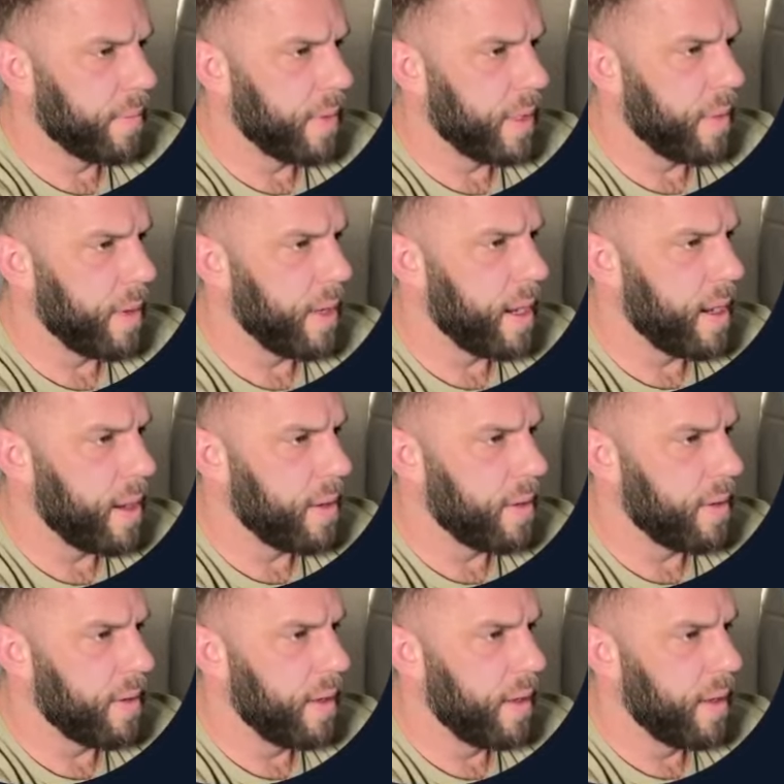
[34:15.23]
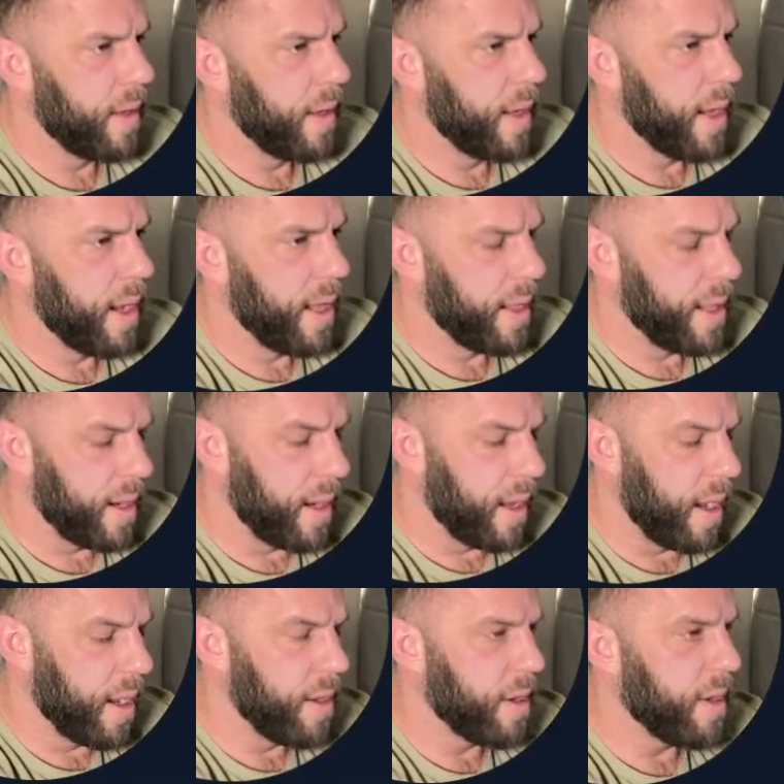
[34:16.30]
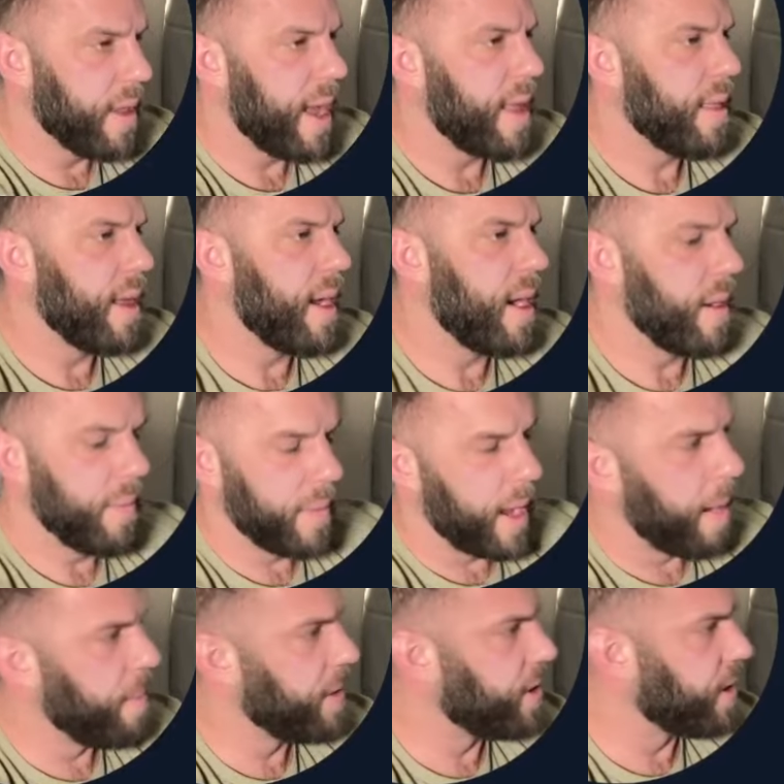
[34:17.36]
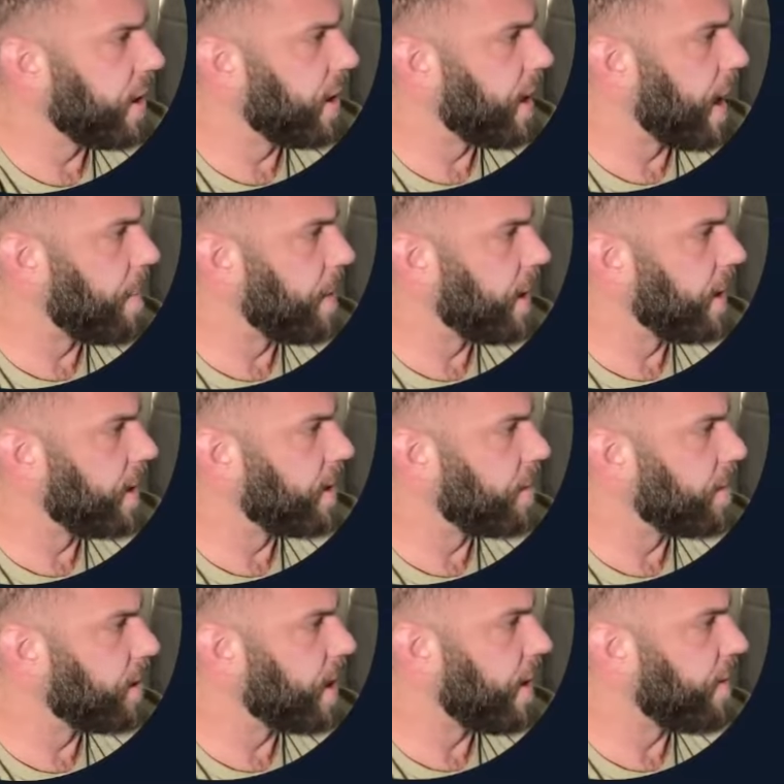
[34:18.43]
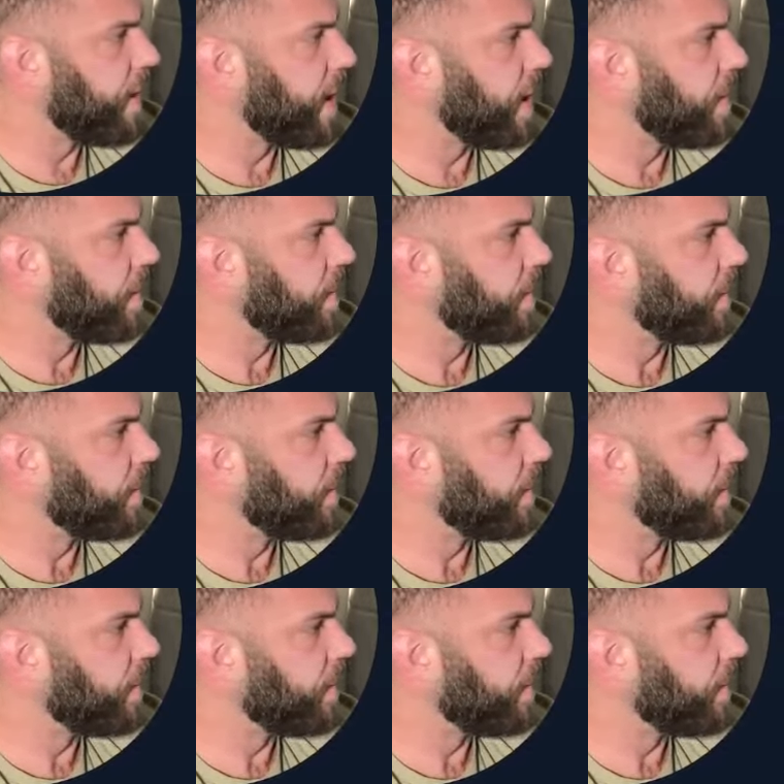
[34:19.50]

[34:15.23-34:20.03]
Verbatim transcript: There we go. And then under that there, I'm just going to copy in some stuff here.